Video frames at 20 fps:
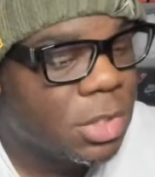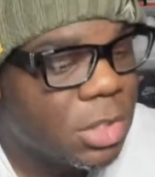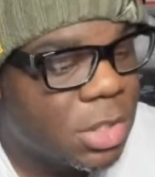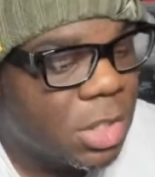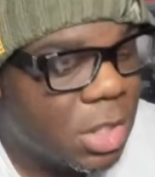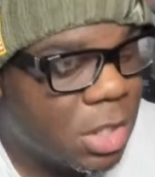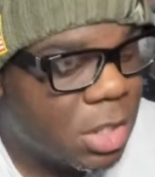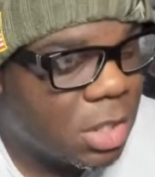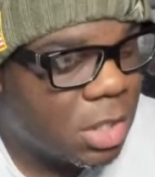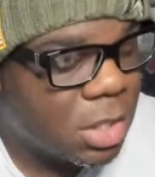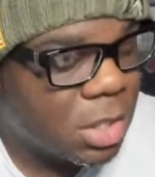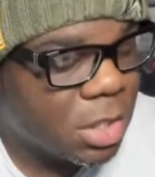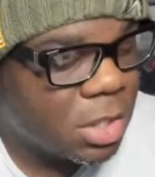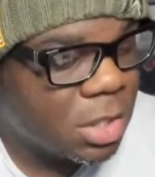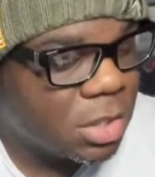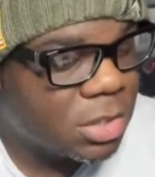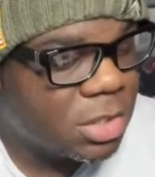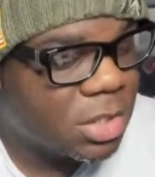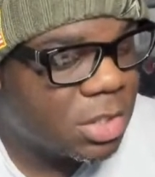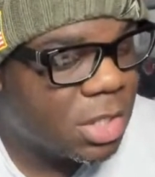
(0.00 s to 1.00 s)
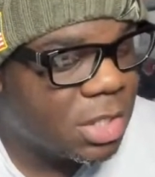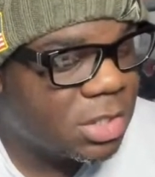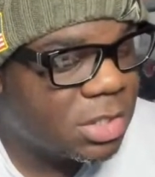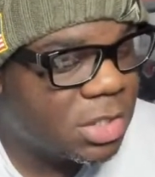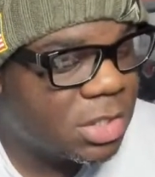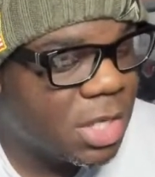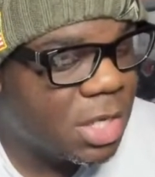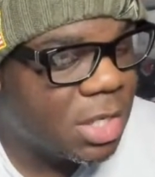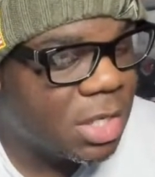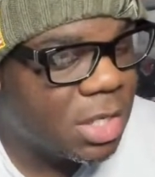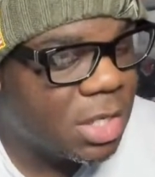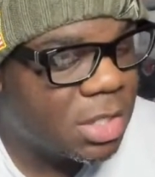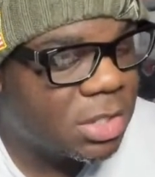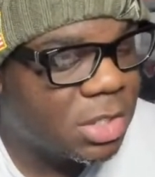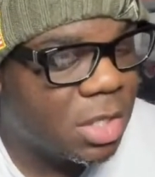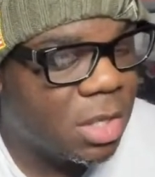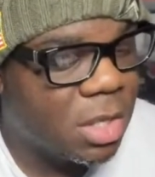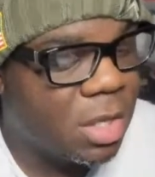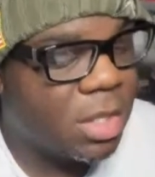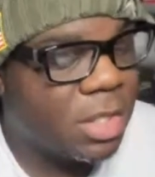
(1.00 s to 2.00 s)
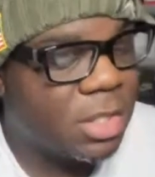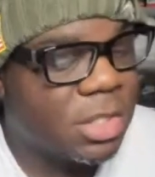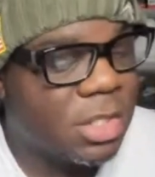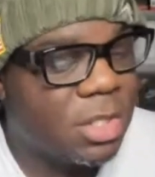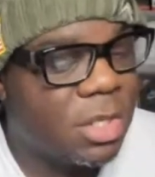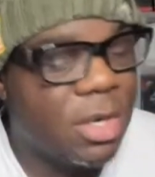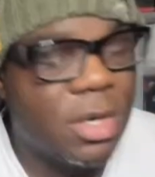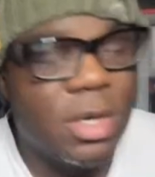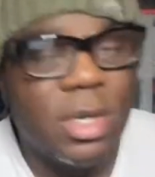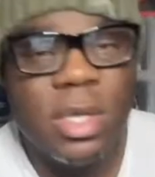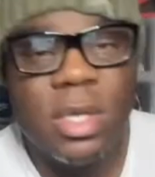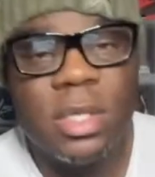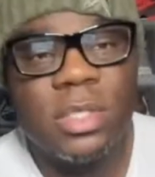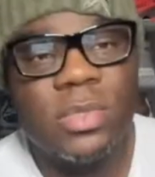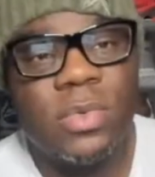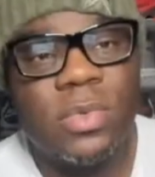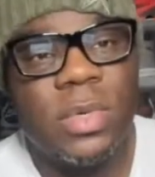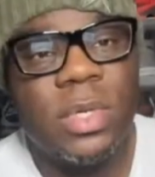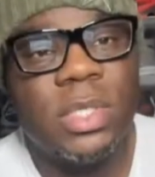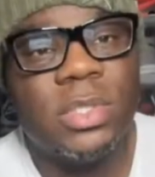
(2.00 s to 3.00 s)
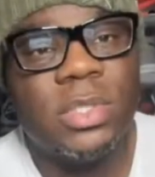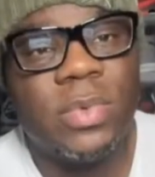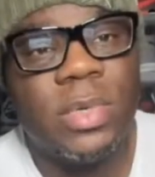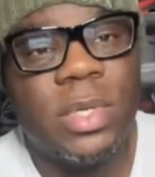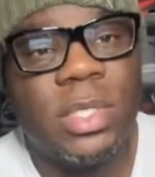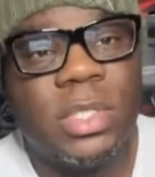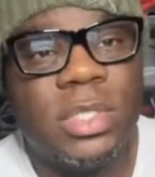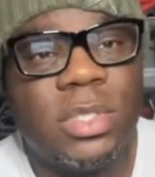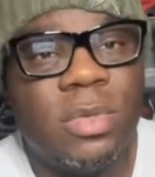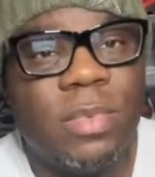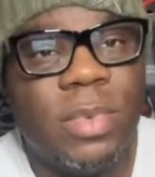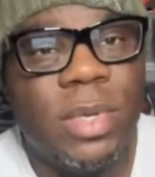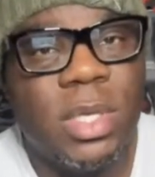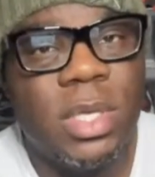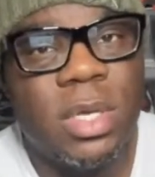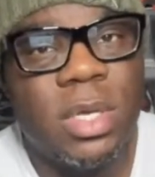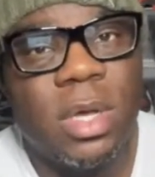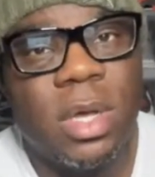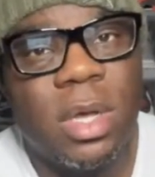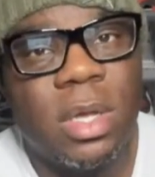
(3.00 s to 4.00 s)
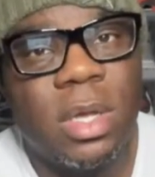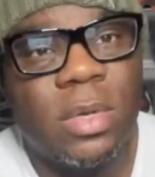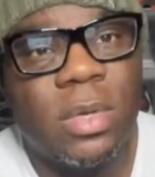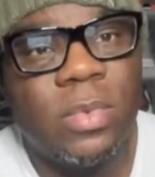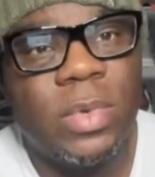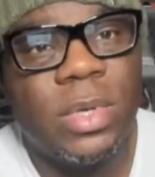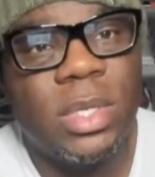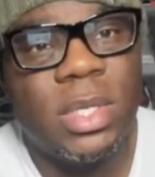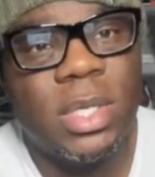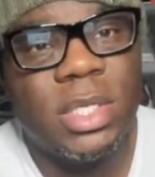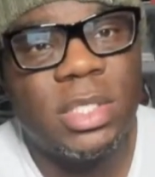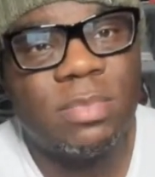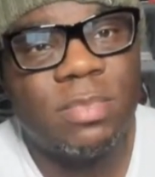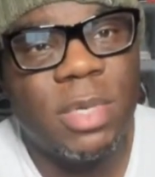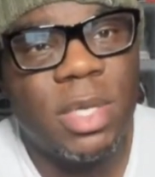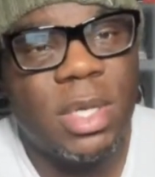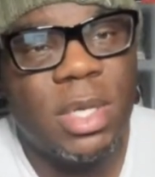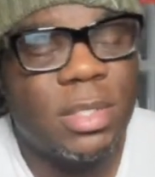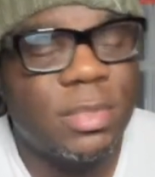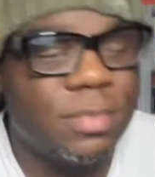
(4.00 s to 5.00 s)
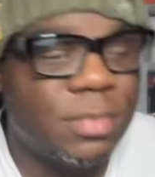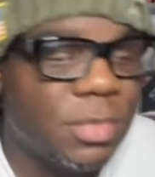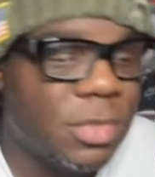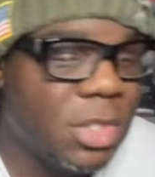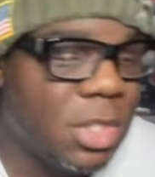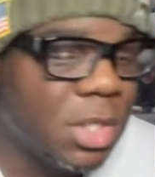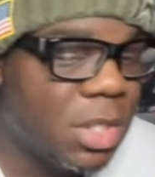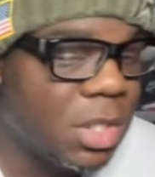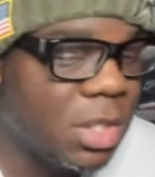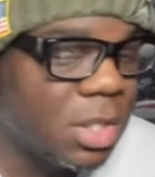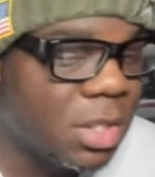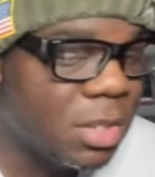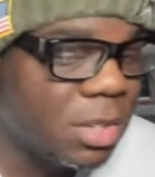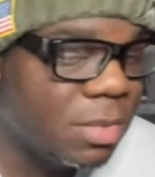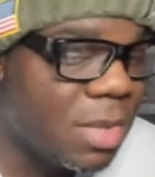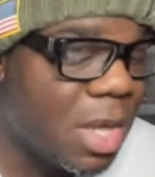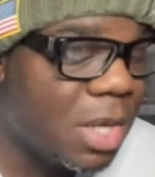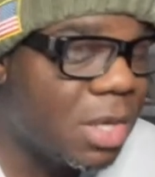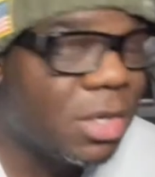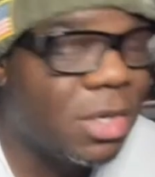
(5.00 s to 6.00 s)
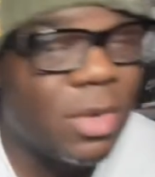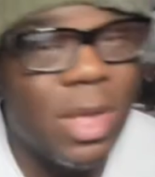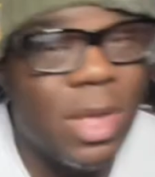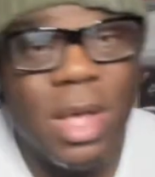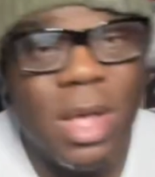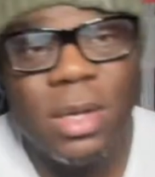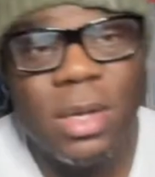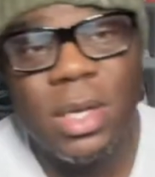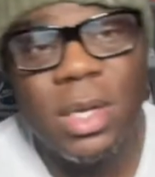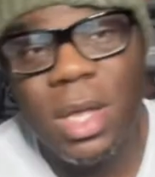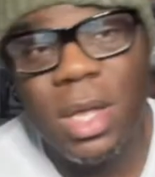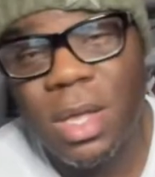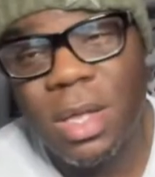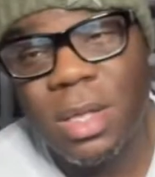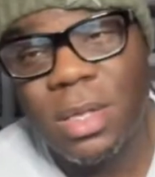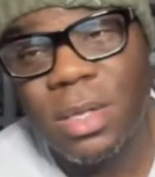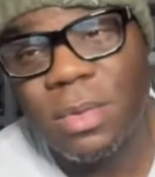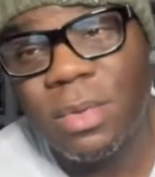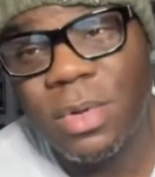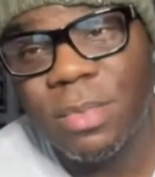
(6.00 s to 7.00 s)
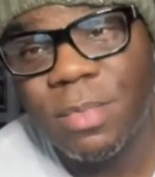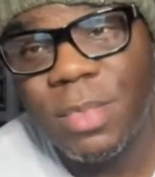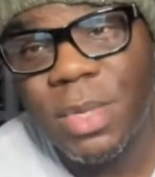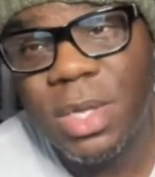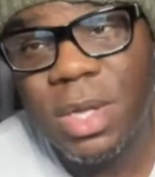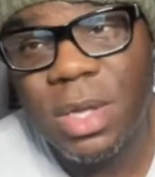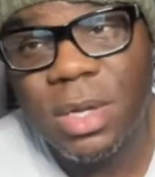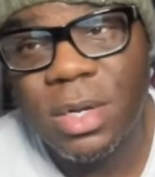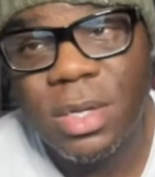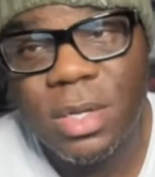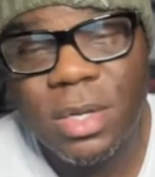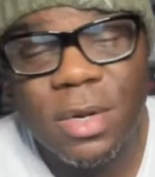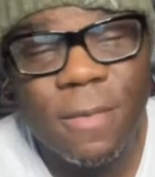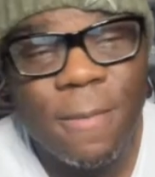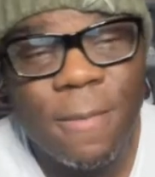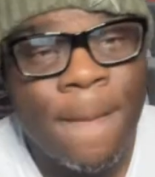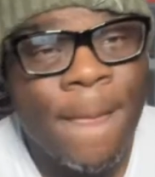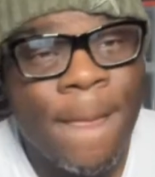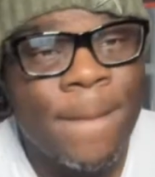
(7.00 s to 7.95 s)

Uh, today's date is August 30th, 2022, man. Y'all know what it is, man. Uh, I don't know how long I'm going to be on here.